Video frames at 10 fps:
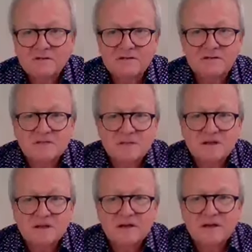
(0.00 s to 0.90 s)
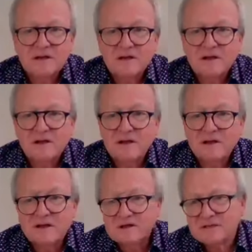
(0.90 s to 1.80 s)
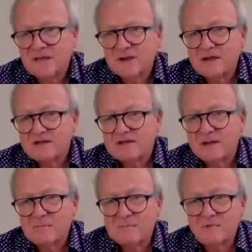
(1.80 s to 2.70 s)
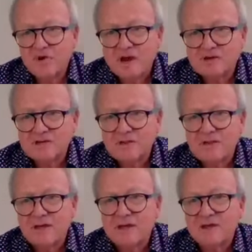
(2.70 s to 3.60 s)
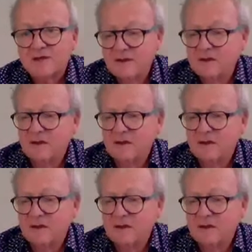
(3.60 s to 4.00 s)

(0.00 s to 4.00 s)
glass is getting some traction there.